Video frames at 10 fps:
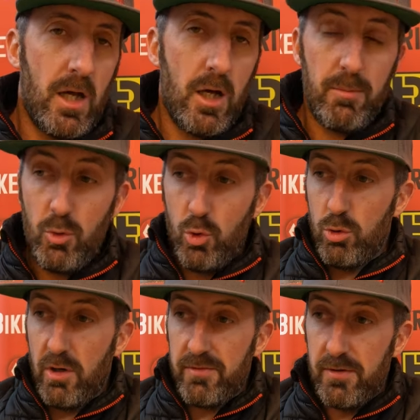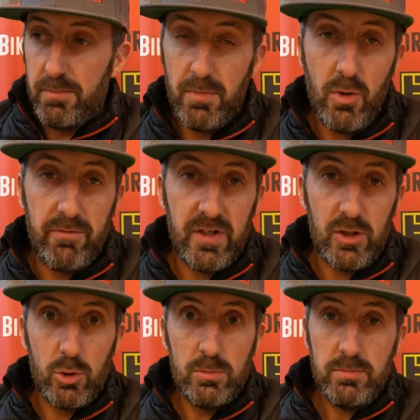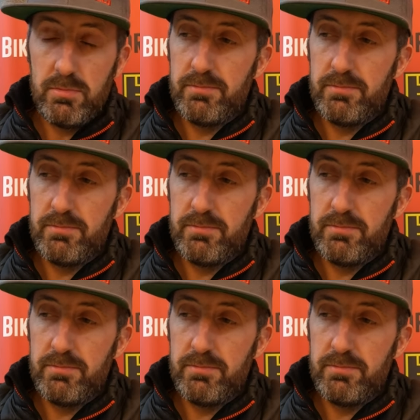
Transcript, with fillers: um, or other motor vehicle.